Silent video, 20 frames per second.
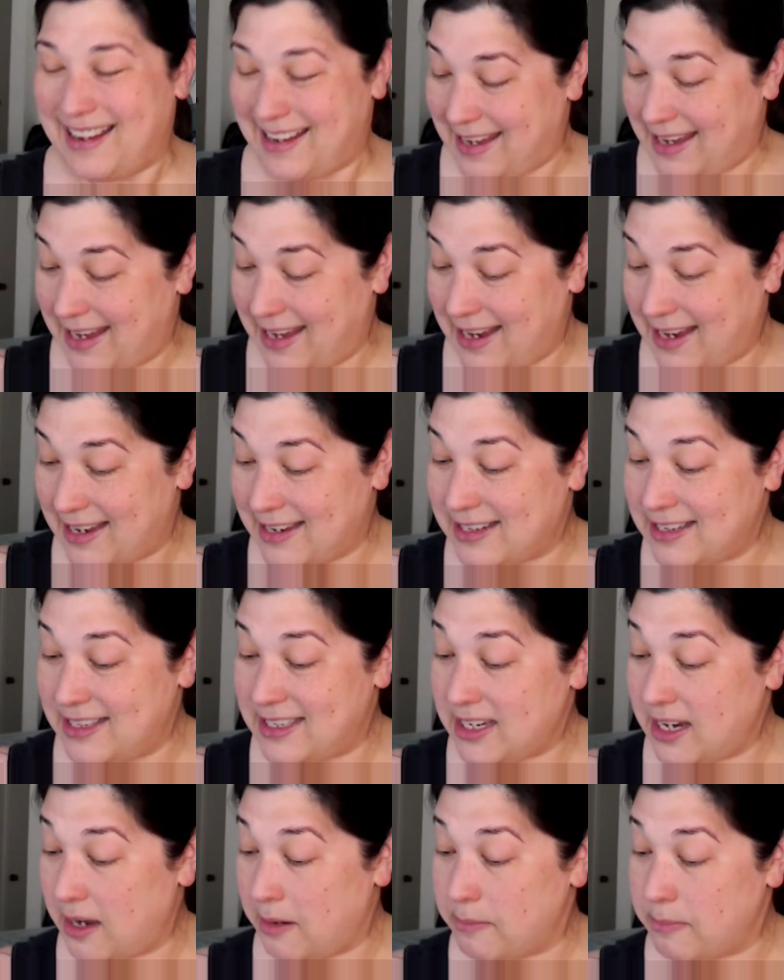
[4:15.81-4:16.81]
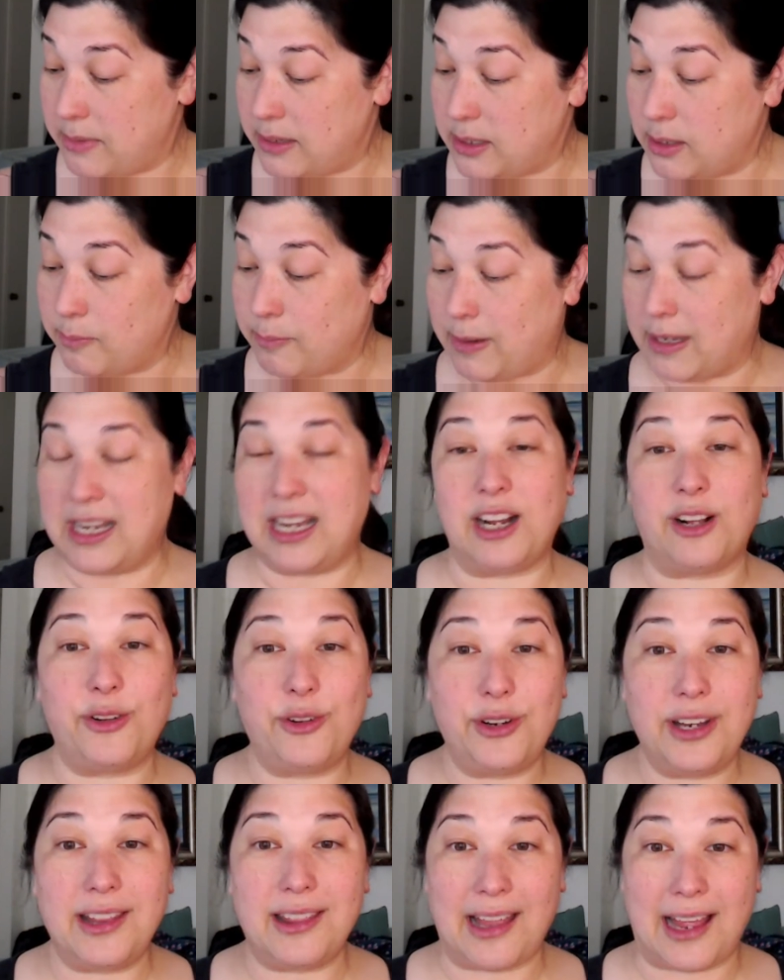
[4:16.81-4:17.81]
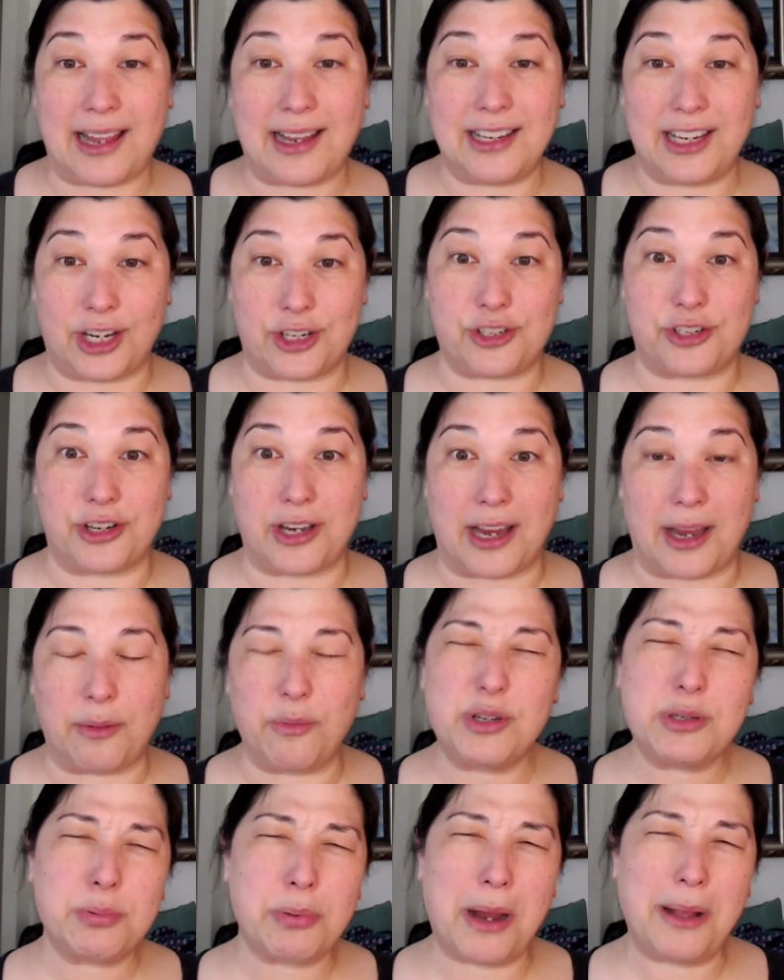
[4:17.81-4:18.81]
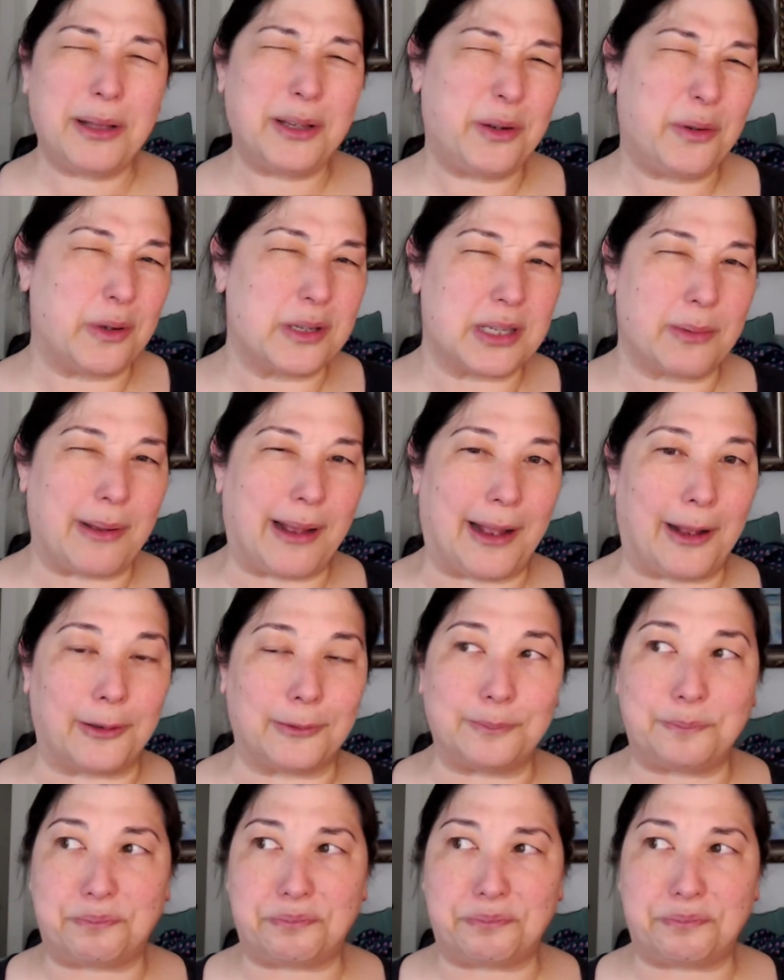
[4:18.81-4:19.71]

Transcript: And um, but including that yesterday, which probably was about